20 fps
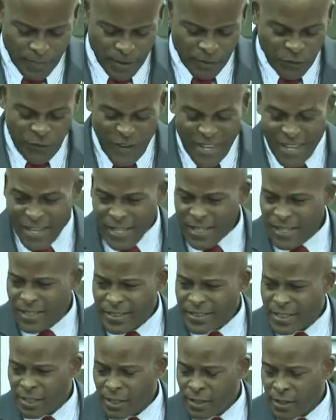
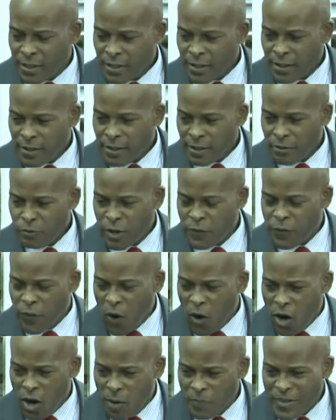Failure to
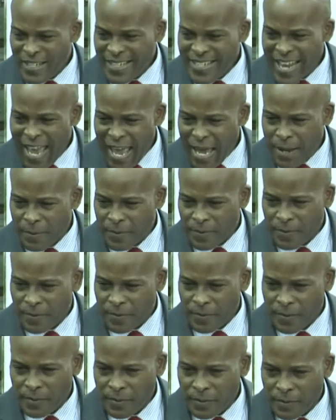reform the
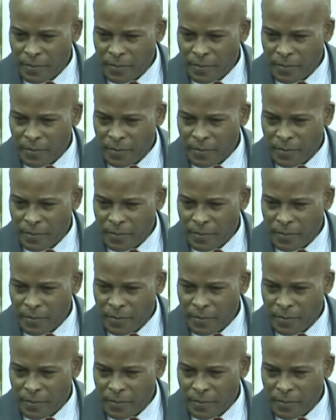debt